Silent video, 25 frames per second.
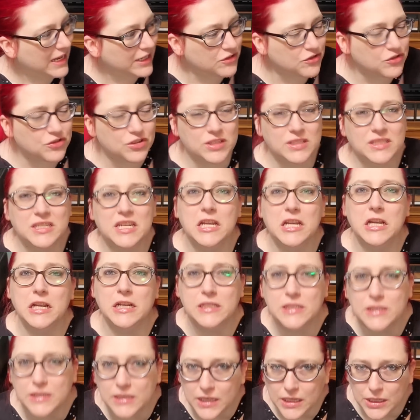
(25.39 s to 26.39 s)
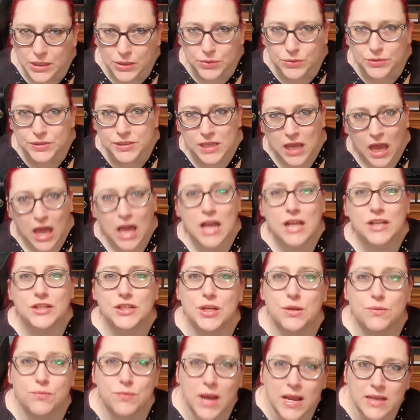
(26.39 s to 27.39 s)
It's just an excuse
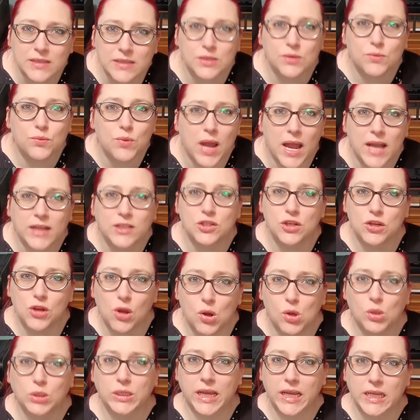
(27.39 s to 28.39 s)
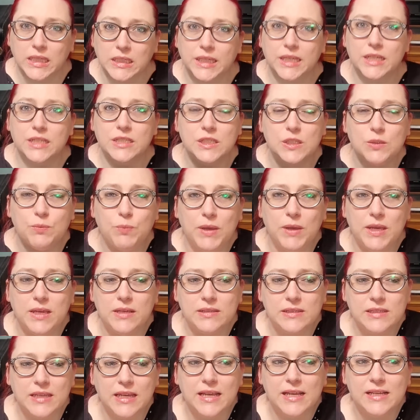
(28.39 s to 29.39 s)
to resurrect an old alien
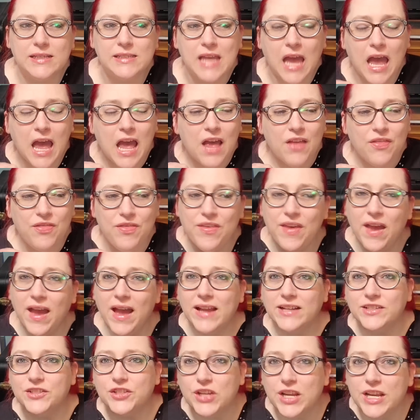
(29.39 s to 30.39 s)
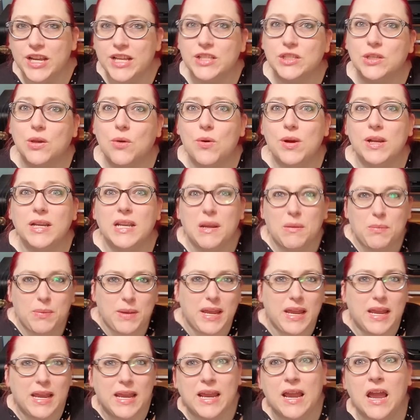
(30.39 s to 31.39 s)
species that is going to
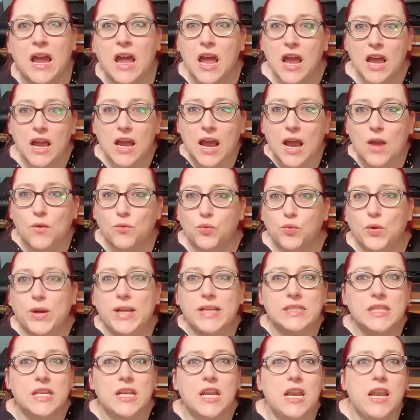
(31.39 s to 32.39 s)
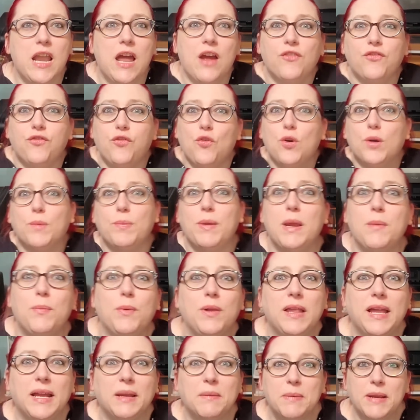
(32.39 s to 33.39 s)
be reason enough for
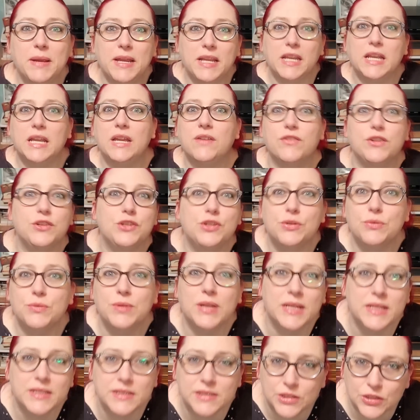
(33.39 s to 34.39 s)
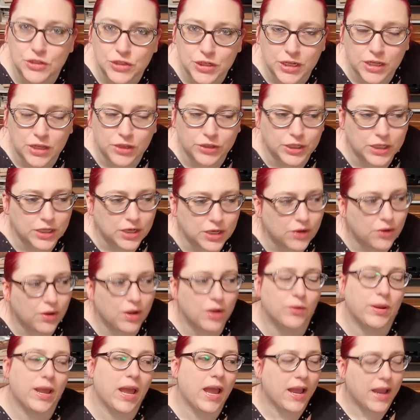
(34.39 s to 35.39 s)
people like me to even tune in still. You
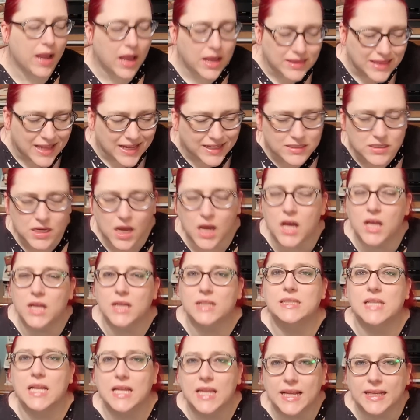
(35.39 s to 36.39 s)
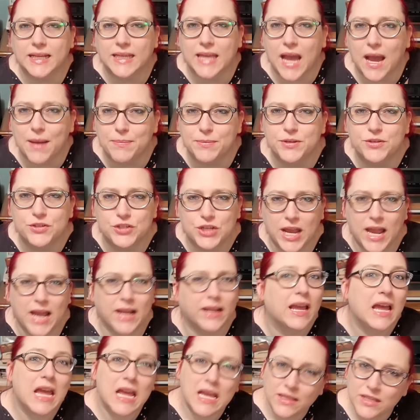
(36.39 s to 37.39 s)
know, okay, I like Daleks. I like Captain
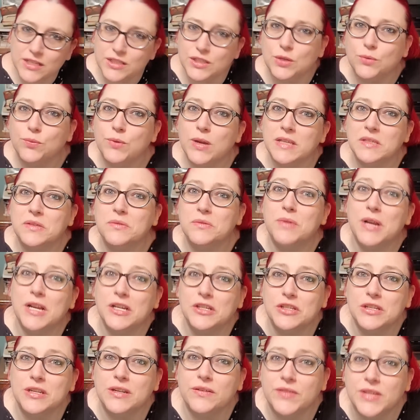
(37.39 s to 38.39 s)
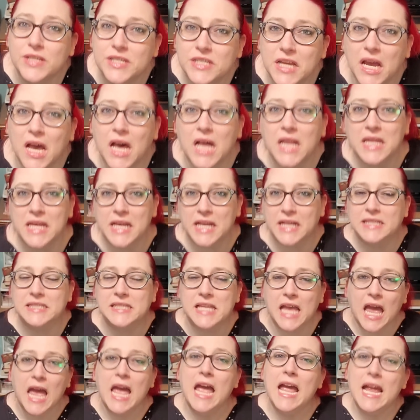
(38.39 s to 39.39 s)
Jack. This is the resurrection of the Daleks.